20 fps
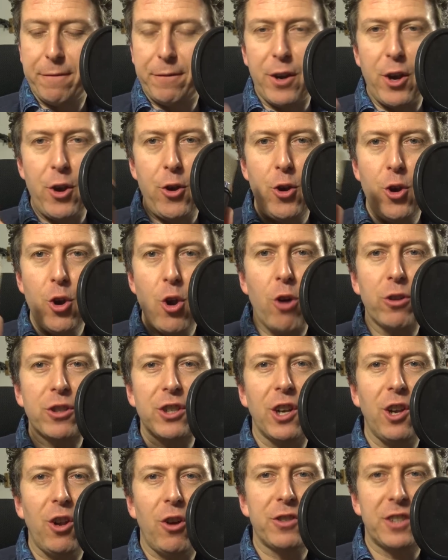for not
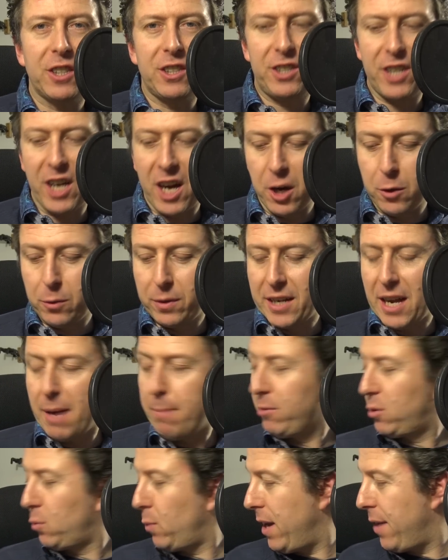a lot of dough.
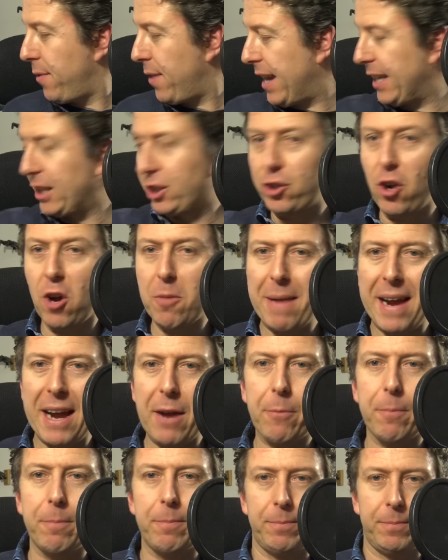Comes with a shock
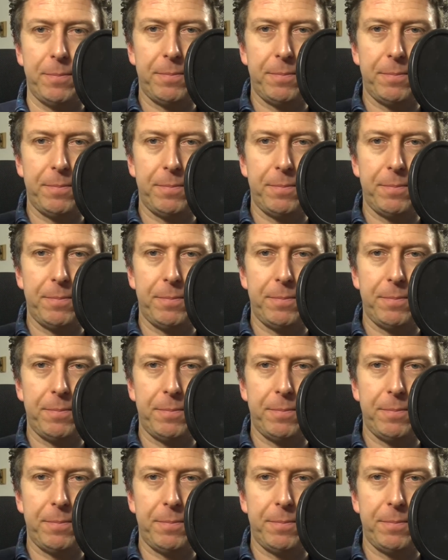mount.